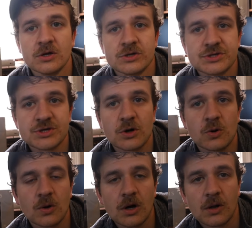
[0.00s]

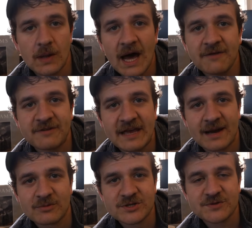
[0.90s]
So a lot of
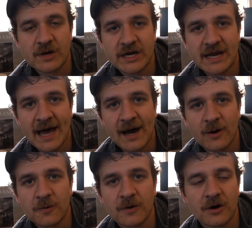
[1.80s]
cameras right
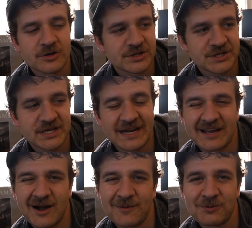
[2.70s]
now are just
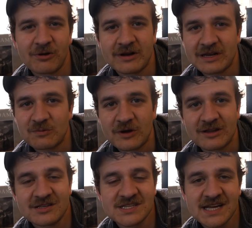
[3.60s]
getting upgraded
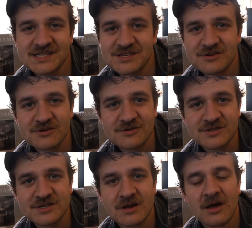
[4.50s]
with
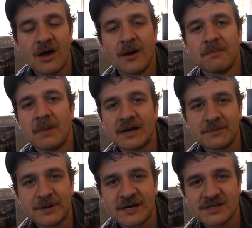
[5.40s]
sensors,
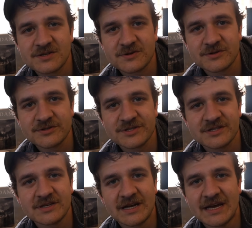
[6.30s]

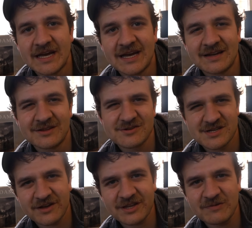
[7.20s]
megapixels, and
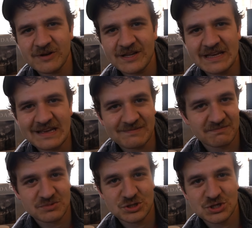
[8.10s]
there's nothing really
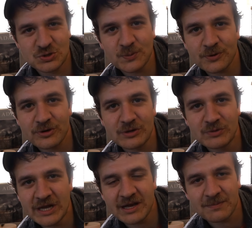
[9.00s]
super
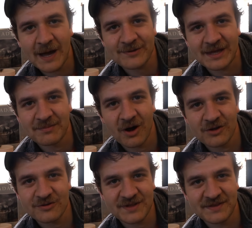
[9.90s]
unique about them
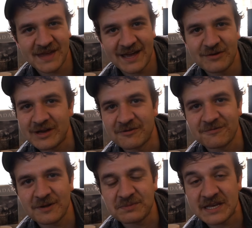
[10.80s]
other than that you can
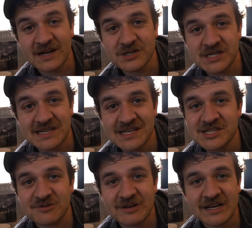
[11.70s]
flip the LCD
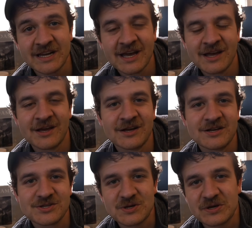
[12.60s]
screen
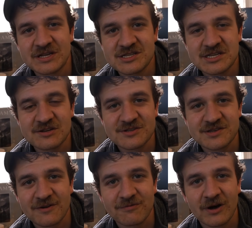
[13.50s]
so you can see
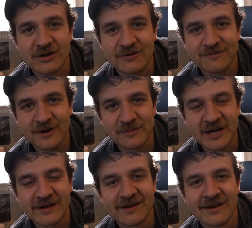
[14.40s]
yourself while you're filming.